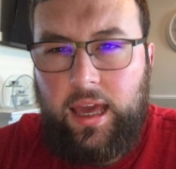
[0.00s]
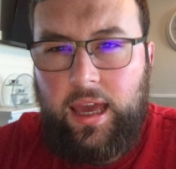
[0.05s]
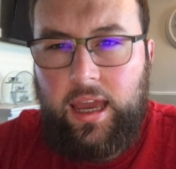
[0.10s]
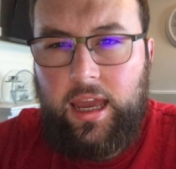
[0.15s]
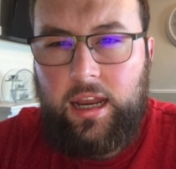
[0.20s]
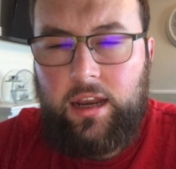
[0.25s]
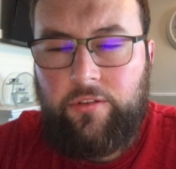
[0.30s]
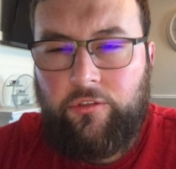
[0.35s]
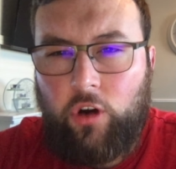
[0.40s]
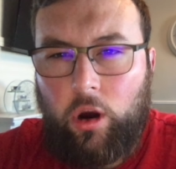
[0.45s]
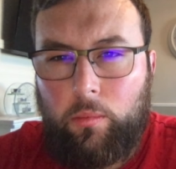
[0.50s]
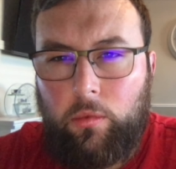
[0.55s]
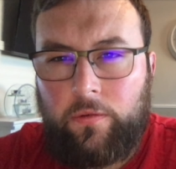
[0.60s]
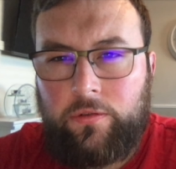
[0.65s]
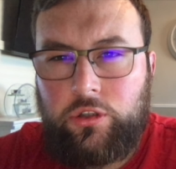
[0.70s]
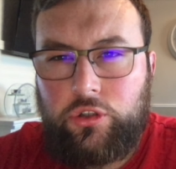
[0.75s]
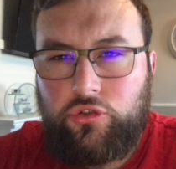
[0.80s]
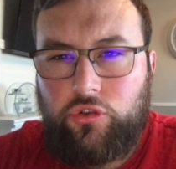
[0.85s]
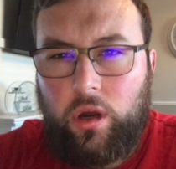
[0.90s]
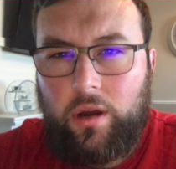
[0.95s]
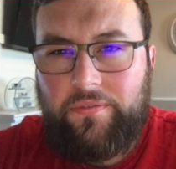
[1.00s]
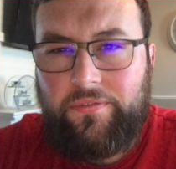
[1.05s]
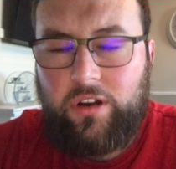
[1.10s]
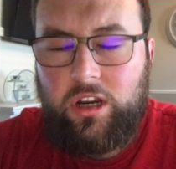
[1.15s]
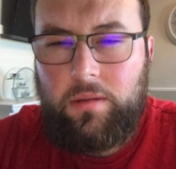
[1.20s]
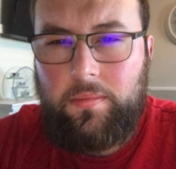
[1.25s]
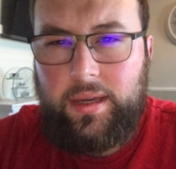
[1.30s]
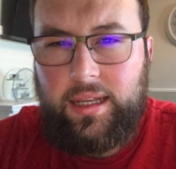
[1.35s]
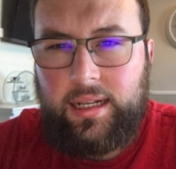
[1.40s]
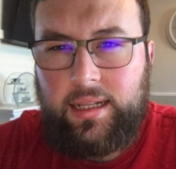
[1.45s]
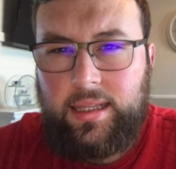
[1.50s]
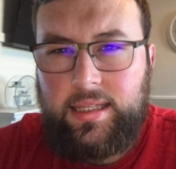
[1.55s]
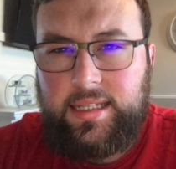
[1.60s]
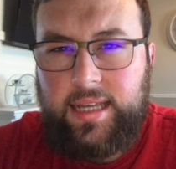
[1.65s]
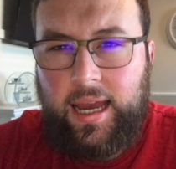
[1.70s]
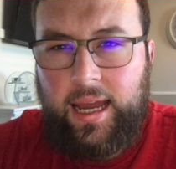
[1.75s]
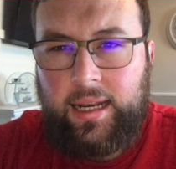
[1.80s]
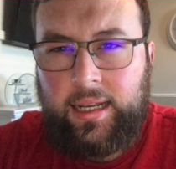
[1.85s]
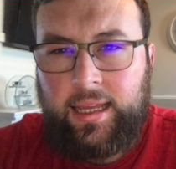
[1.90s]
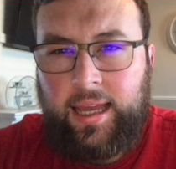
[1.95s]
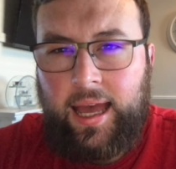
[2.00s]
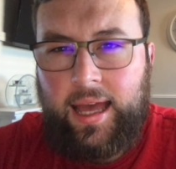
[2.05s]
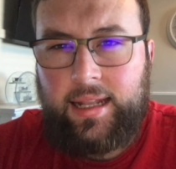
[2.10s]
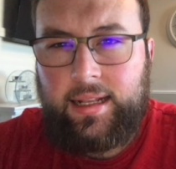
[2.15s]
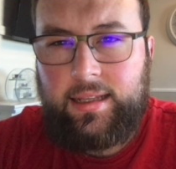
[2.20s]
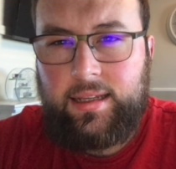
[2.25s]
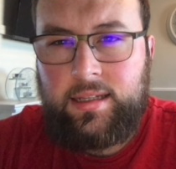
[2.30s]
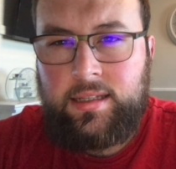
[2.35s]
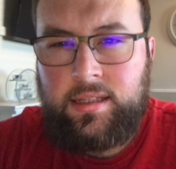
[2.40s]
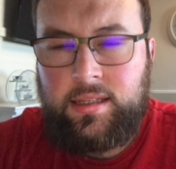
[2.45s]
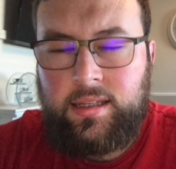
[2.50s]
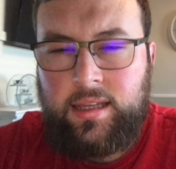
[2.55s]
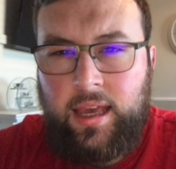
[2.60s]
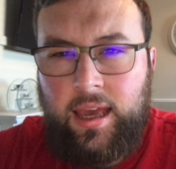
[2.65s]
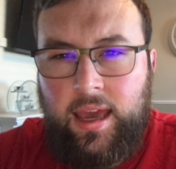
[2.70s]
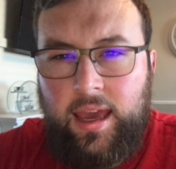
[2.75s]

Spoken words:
in the form of strong fundamentals and catalysts,